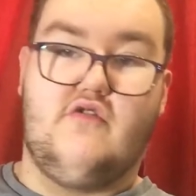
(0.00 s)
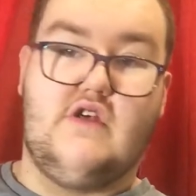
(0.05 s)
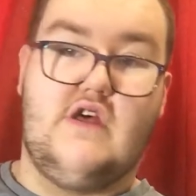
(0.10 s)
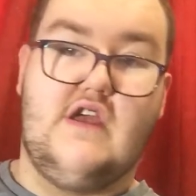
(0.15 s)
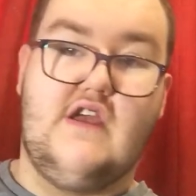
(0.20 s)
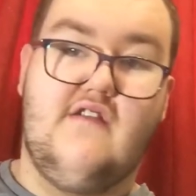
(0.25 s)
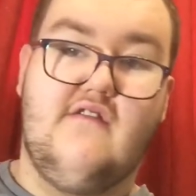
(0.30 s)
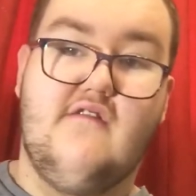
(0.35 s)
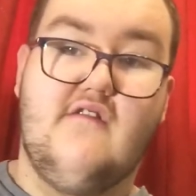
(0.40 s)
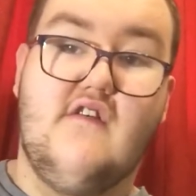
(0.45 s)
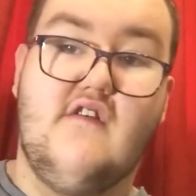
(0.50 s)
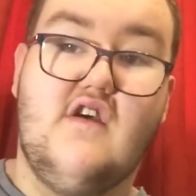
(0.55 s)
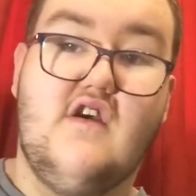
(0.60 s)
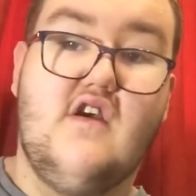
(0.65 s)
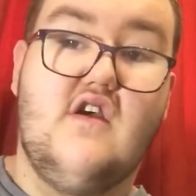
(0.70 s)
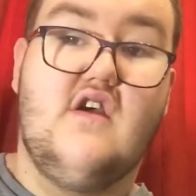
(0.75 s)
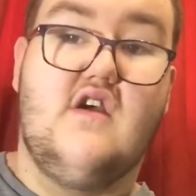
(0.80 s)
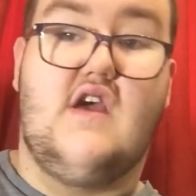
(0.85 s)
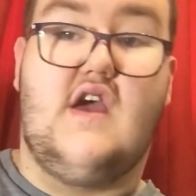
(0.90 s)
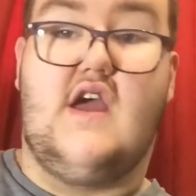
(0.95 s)
life,
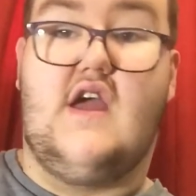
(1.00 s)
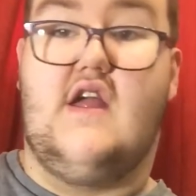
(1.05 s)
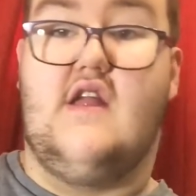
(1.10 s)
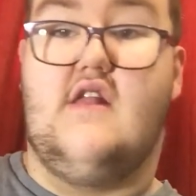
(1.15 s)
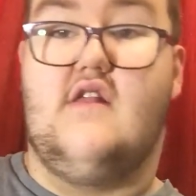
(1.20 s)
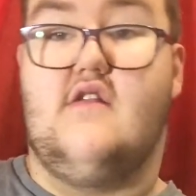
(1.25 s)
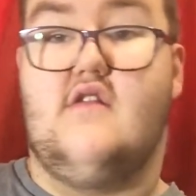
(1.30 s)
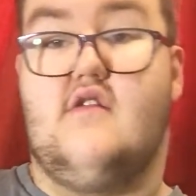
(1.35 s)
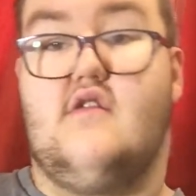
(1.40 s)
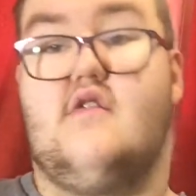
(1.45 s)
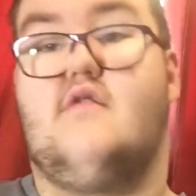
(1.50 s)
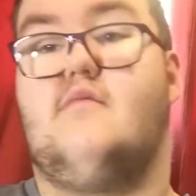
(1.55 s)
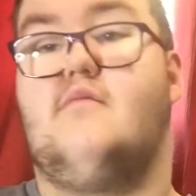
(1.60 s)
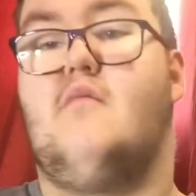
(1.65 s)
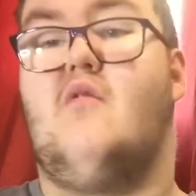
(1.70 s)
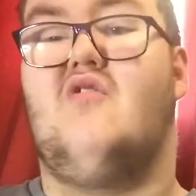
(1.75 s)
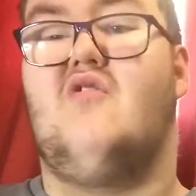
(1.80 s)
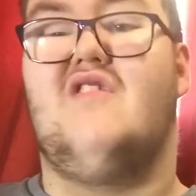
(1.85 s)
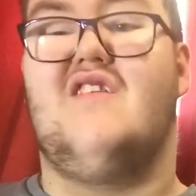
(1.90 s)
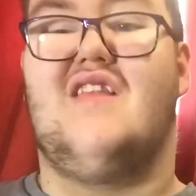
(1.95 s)
and
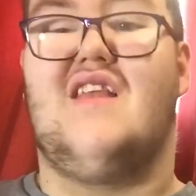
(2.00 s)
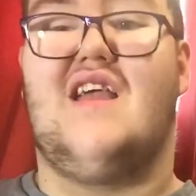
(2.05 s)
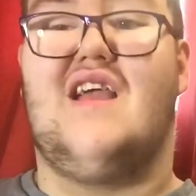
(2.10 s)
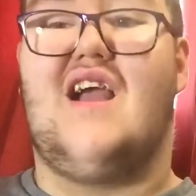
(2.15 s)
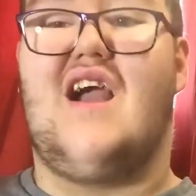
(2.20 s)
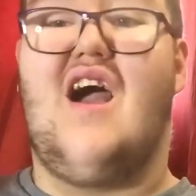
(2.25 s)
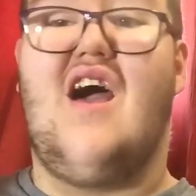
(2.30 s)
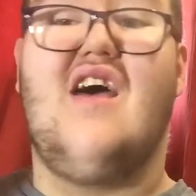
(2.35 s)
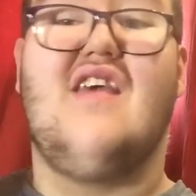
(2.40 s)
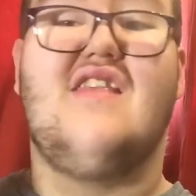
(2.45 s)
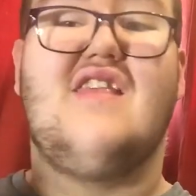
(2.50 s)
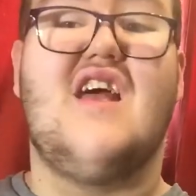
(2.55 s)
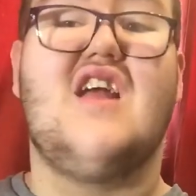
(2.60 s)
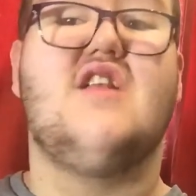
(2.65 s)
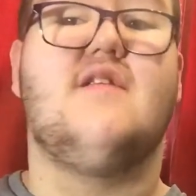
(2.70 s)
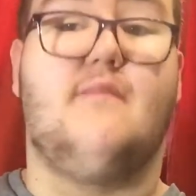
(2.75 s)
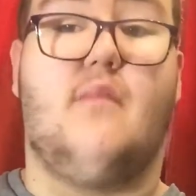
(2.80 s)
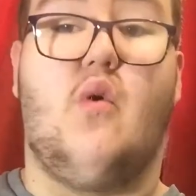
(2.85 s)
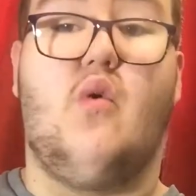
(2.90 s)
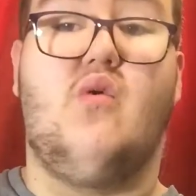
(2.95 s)
Morgan's like, that's
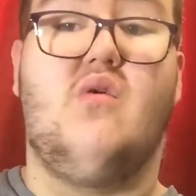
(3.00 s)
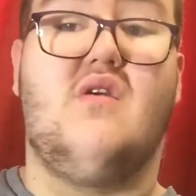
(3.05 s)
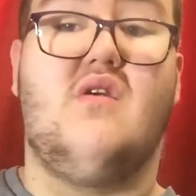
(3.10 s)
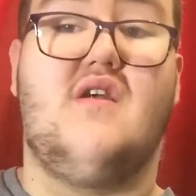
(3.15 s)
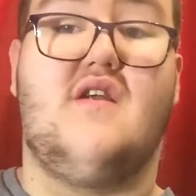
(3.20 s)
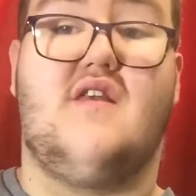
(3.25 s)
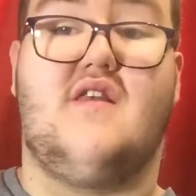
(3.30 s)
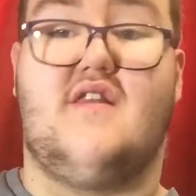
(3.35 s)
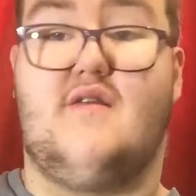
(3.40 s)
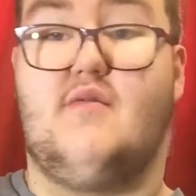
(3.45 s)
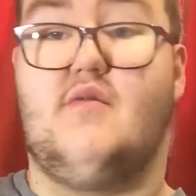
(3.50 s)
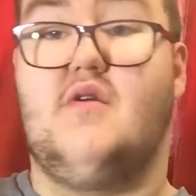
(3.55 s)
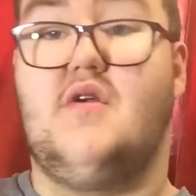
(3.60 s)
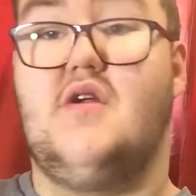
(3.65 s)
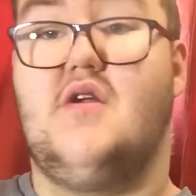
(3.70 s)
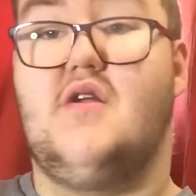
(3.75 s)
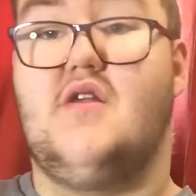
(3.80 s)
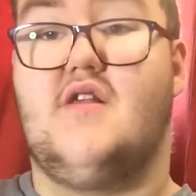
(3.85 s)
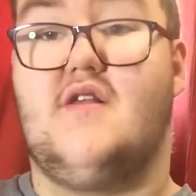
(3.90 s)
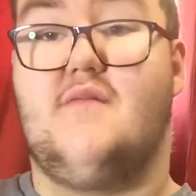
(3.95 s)
boring.
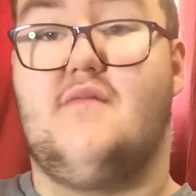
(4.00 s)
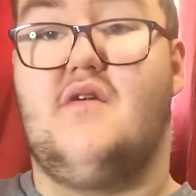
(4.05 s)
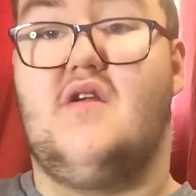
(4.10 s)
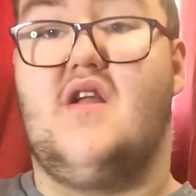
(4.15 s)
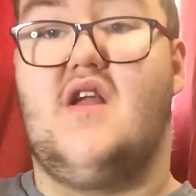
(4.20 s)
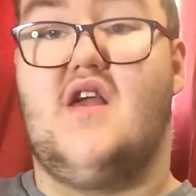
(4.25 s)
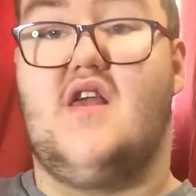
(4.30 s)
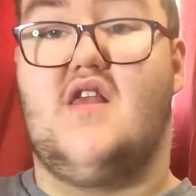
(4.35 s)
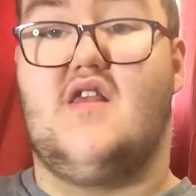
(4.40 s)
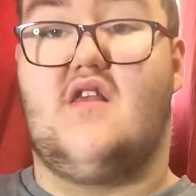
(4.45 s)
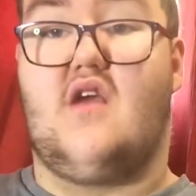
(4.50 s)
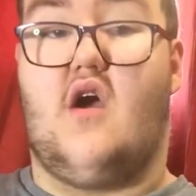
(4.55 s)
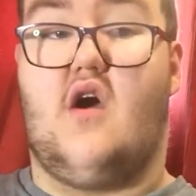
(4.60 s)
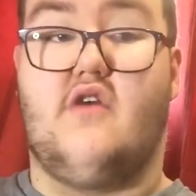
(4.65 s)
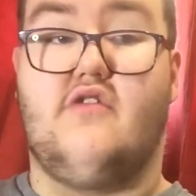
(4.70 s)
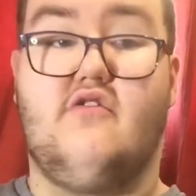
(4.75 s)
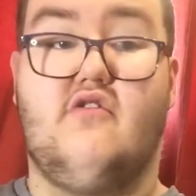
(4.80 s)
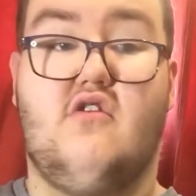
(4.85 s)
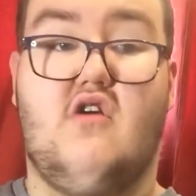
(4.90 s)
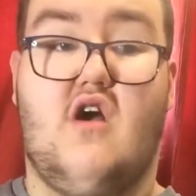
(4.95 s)
Sabrina has
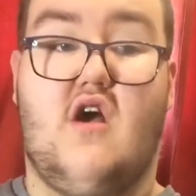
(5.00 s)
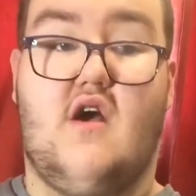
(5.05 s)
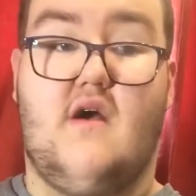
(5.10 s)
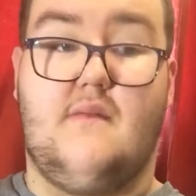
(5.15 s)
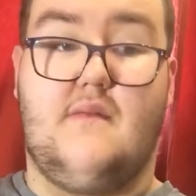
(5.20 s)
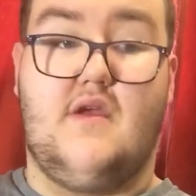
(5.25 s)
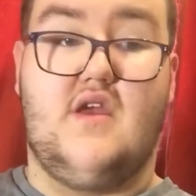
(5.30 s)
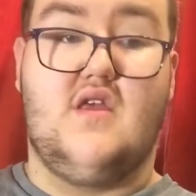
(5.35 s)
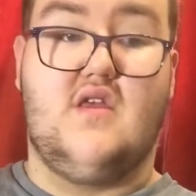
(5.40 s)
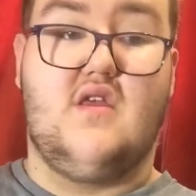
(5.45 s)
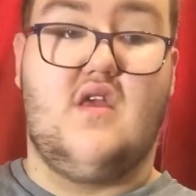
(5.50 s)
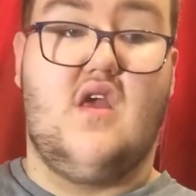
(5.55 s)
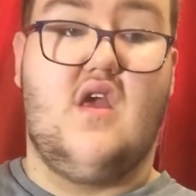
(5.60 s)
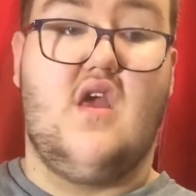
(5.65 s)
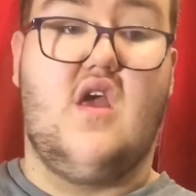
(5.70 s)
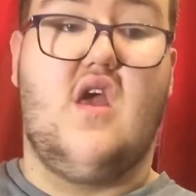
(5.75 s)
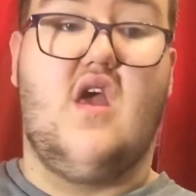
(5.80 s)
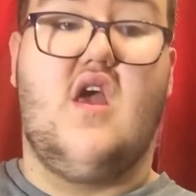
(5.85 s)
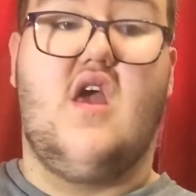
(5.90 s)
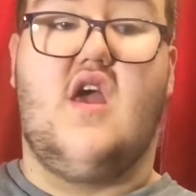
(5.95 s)
other hobbies,
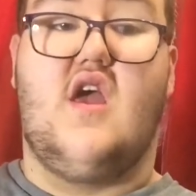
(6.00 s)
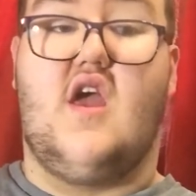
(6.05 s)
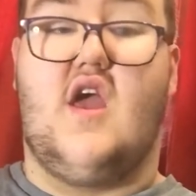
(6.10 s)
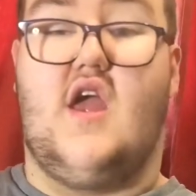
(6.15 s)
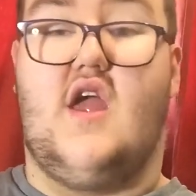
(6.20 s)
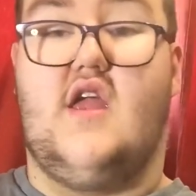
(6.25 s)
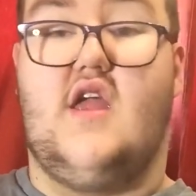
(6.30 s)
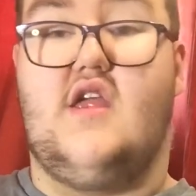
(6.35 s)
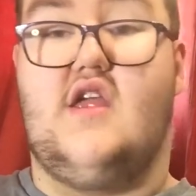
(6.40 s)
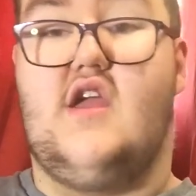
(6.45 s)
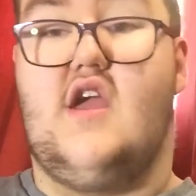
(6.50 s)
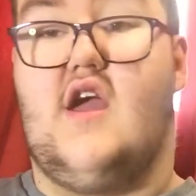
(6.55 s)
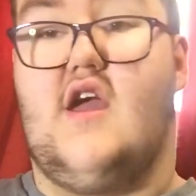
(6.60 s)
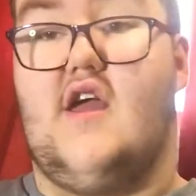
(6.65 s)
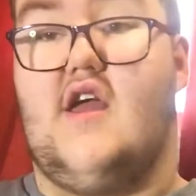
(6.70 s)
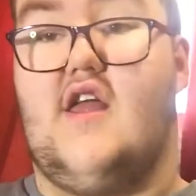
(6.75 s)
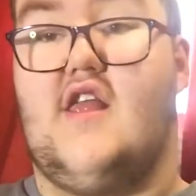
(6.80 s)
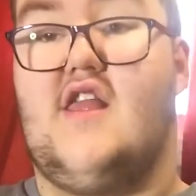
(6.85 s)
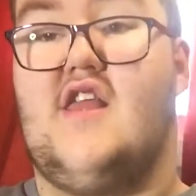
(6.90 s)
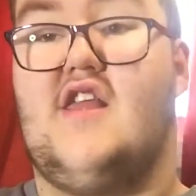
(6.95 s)
and
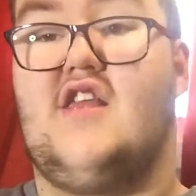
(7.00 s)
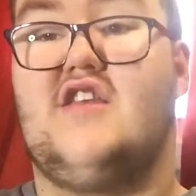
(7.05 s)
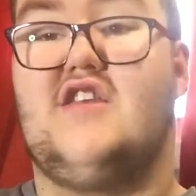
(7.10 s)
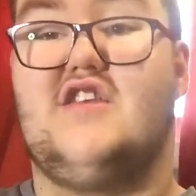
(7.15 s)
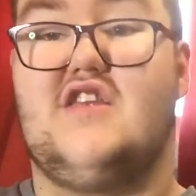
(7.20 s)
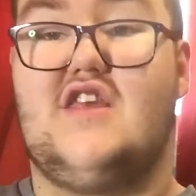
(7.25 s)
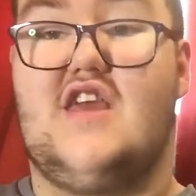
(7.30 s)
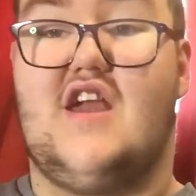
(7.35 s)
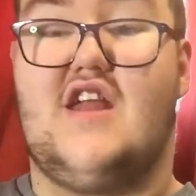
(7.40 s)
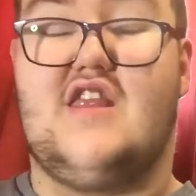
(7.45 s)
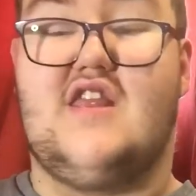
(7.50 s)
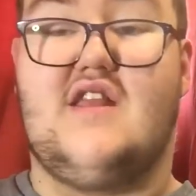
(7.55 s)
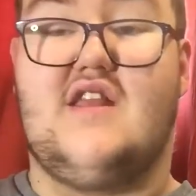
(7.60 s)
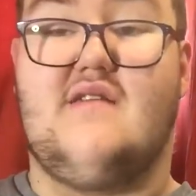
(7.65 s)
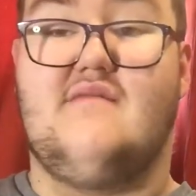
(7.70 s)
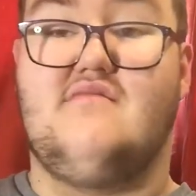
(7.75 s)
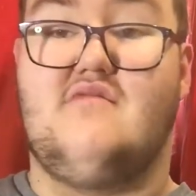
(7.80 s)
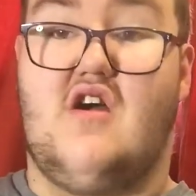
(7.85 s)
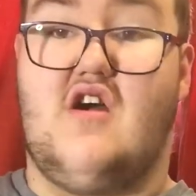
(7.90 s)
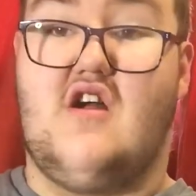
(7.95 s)
yeah, and then just gets
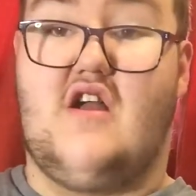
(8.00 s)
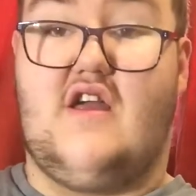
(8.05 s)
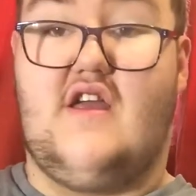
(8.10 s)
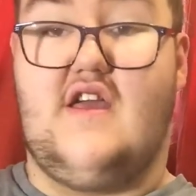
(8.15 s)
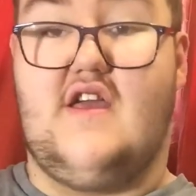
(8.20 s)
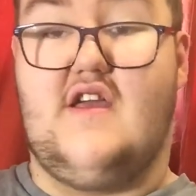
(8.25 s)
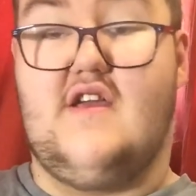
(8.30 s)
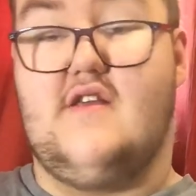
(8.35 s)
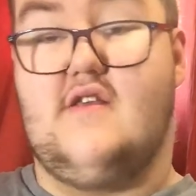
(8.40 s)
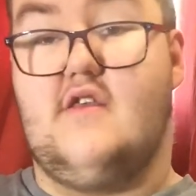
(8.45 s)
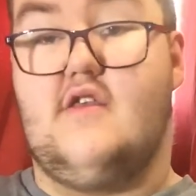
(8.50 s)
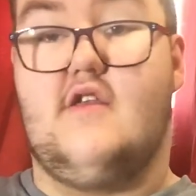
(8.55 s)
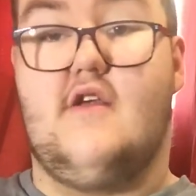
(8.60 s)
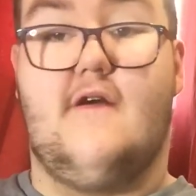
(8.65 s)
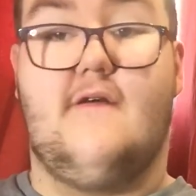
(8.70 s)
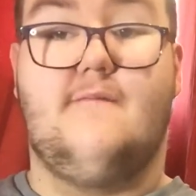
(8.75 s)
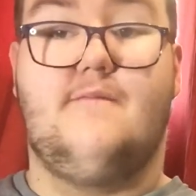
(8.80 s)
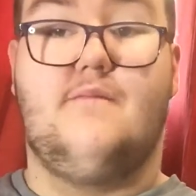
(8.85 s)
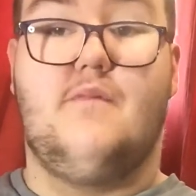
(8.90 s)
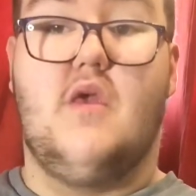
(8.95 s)
them talking.
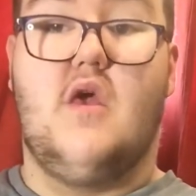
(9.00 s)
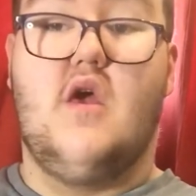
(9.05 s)
So